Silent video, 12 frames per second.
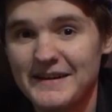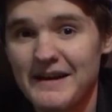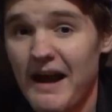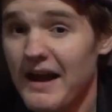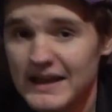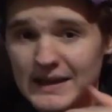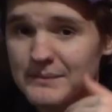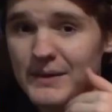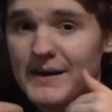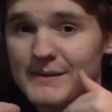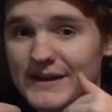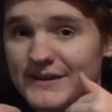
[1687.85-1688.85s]
I can
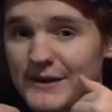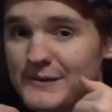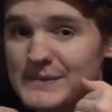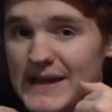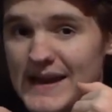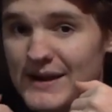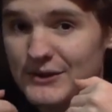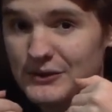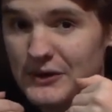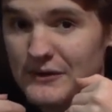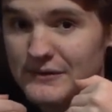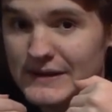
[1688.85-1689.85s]
by myself plan out
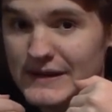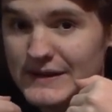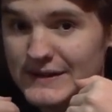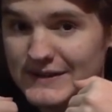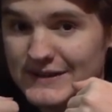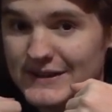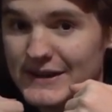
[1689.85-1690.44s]
12 videos,